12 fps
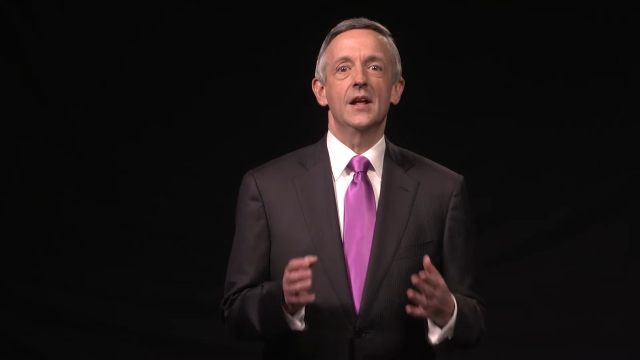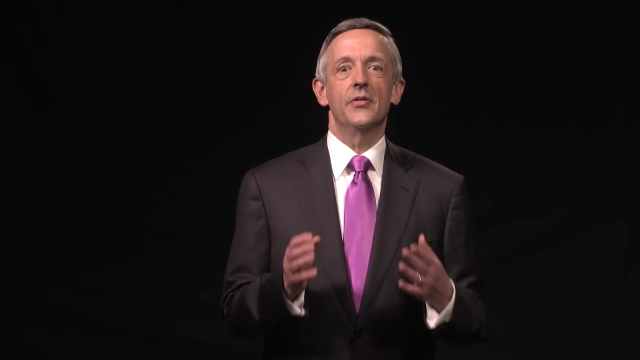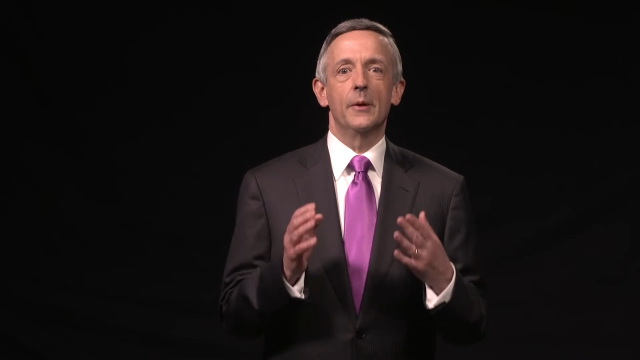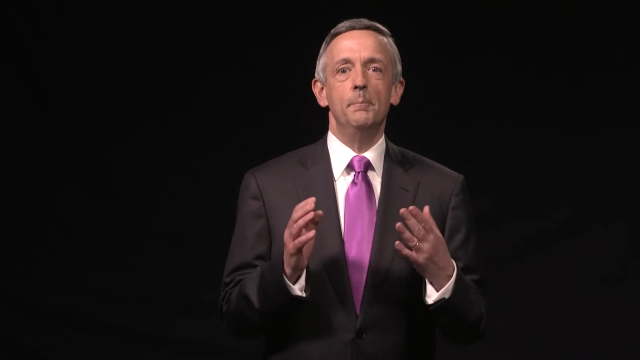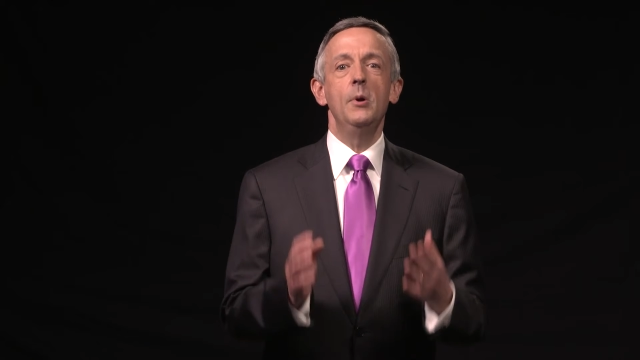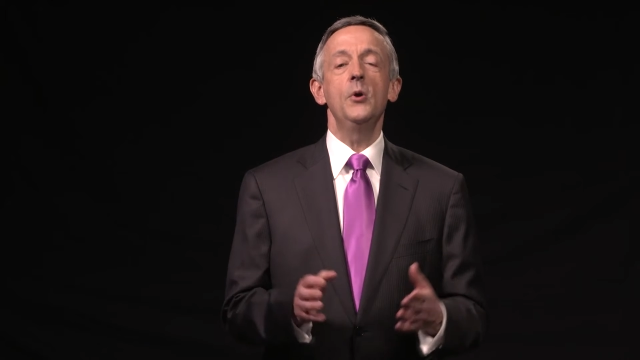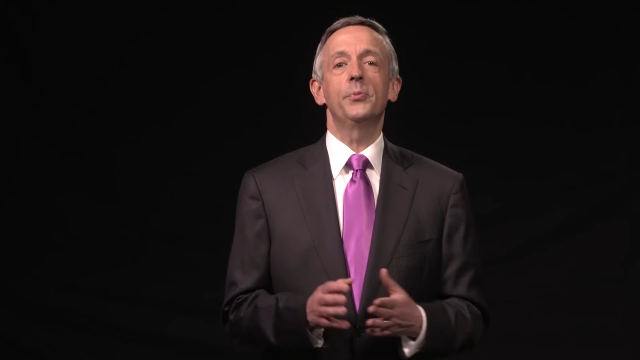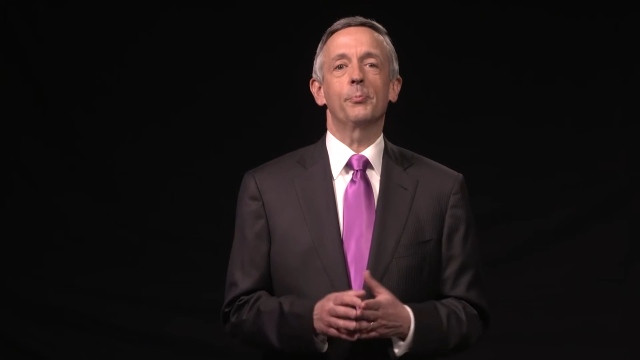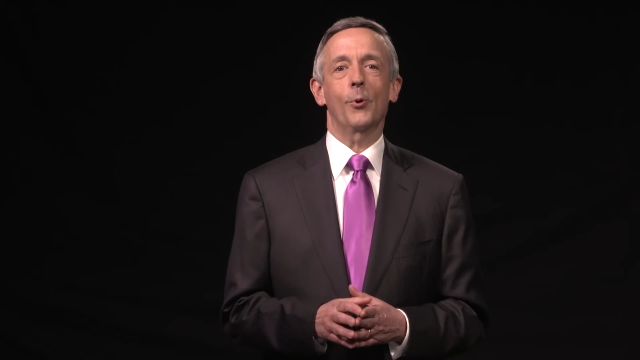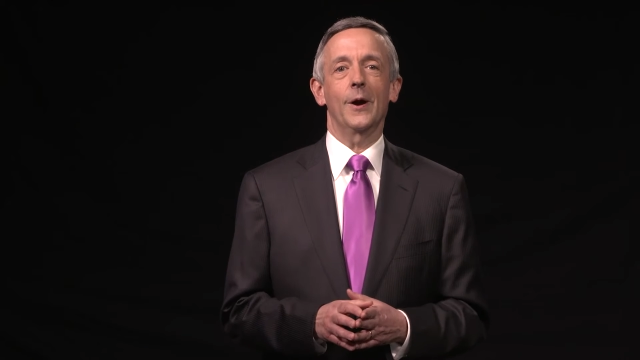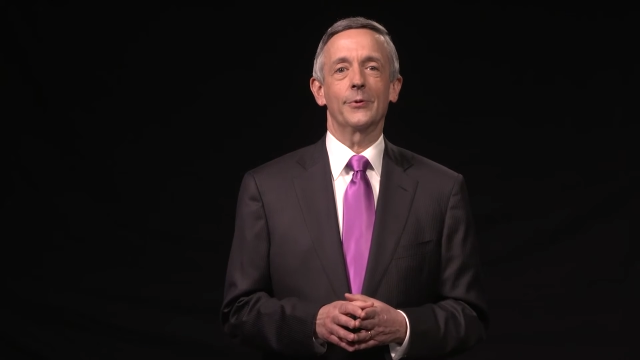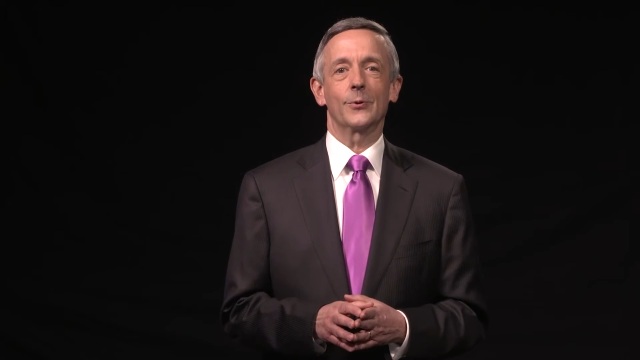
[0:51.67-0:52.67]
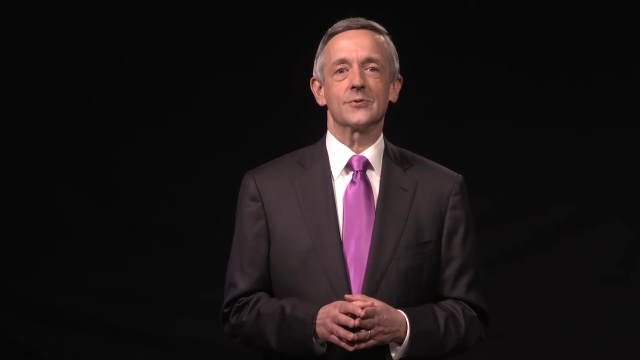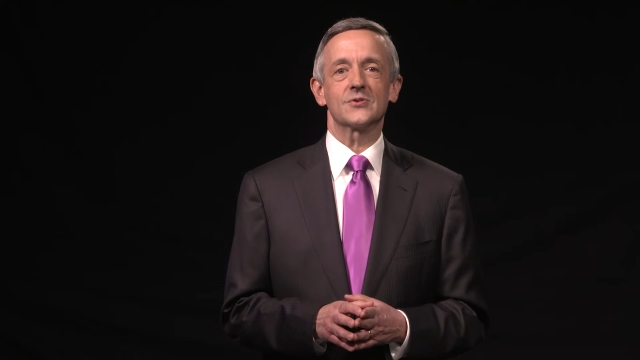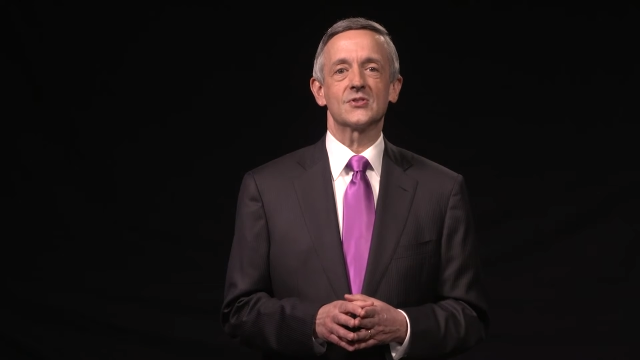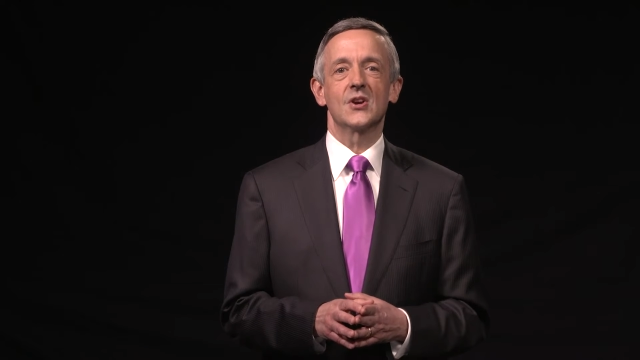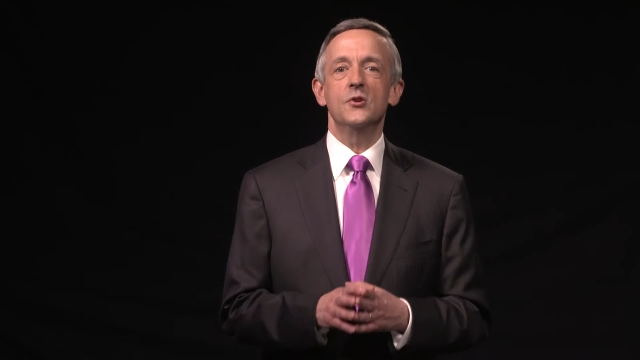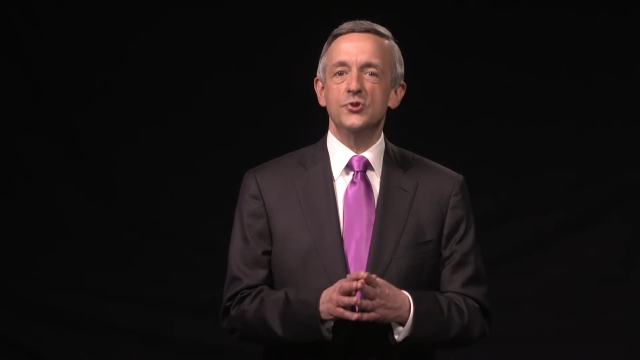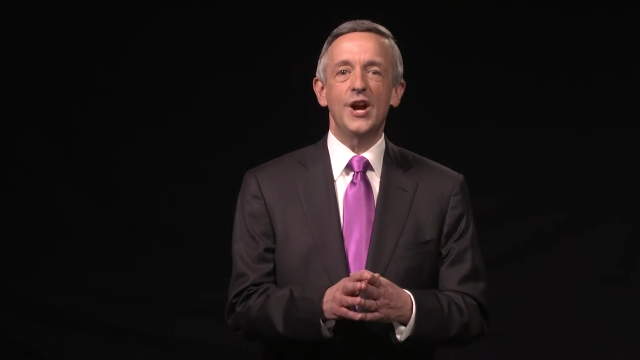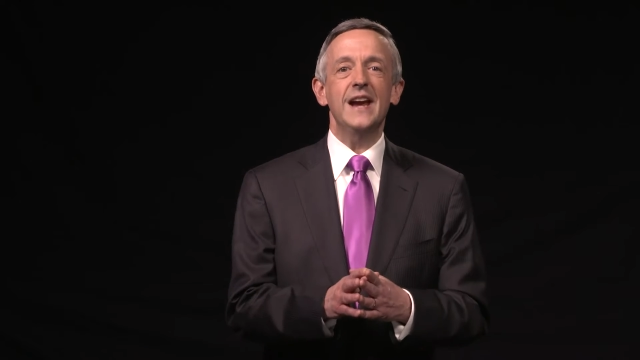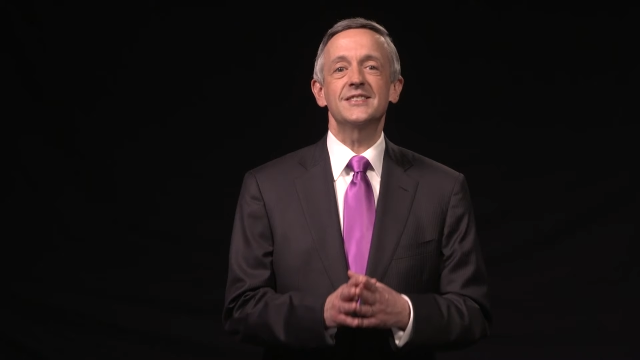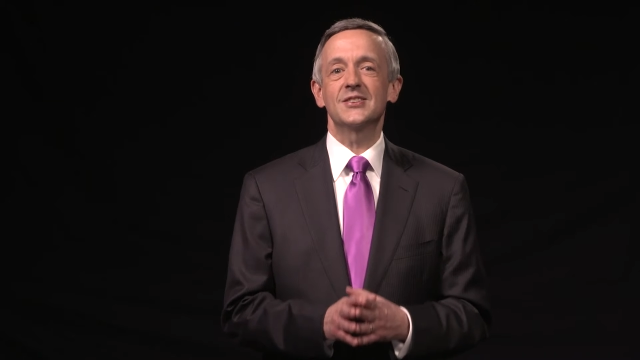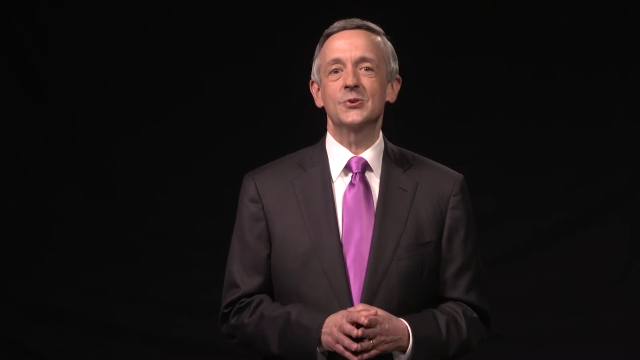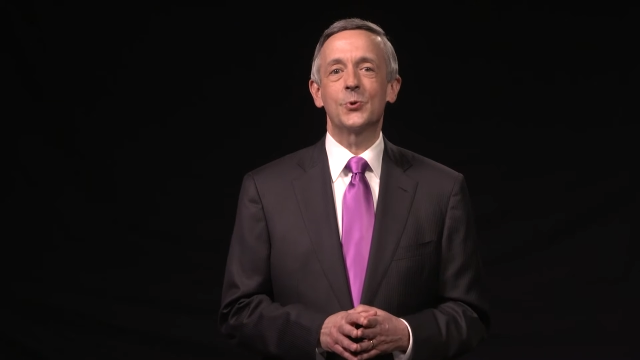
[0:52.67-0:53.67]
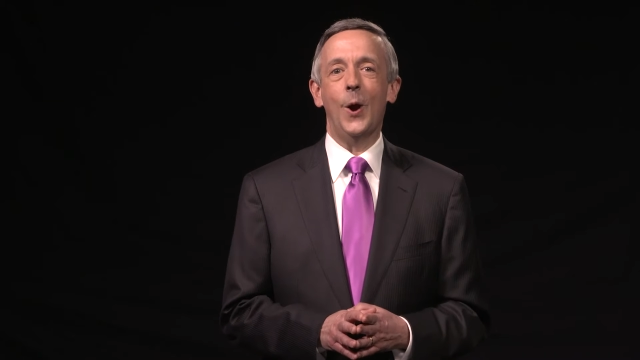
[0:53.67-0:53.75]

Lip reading: The Booth Brothers, Jason